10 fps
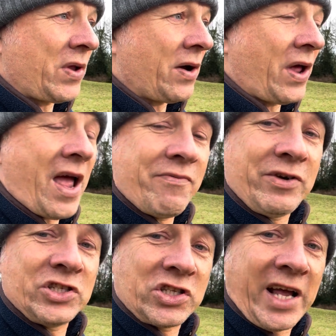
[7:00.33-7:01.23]
down at every
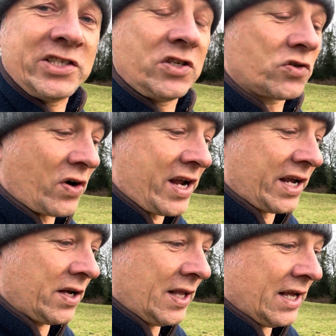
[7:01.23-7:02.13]
stage in
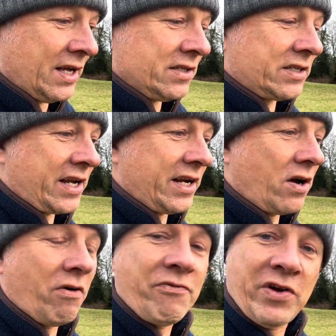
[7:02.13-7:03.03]
training to get it
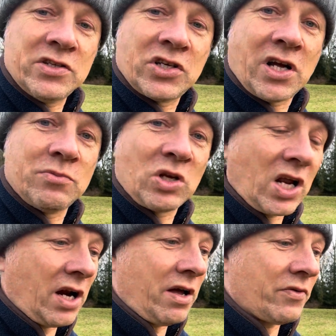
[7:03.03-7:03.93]
confident to come to the
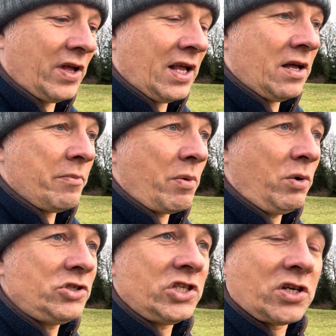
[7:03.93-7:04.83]
glove. But
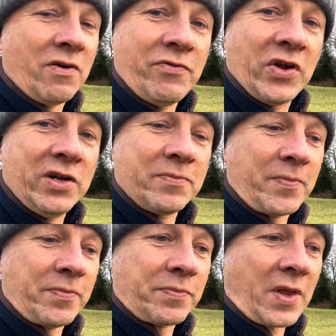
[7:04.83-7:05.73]
once it's confident,
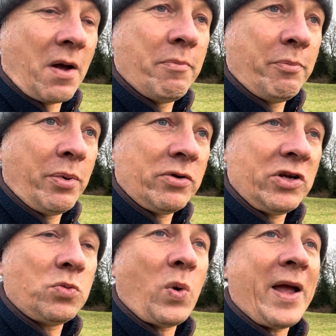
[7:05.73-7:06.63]
put
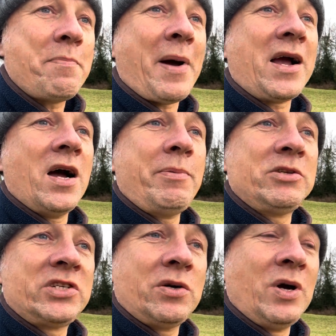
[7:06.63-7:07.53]
its weight back up
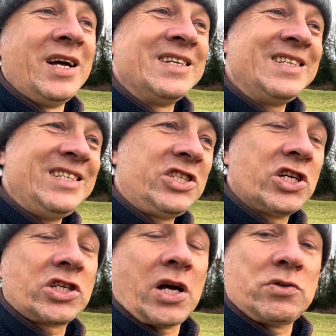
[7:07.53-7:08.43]
until it
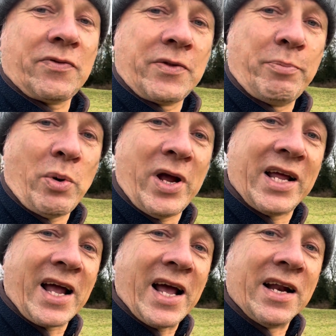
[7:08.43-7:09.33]
just goes off the boil
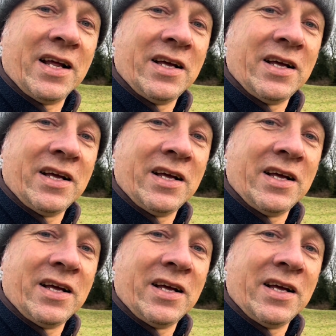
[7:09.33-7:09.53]
again.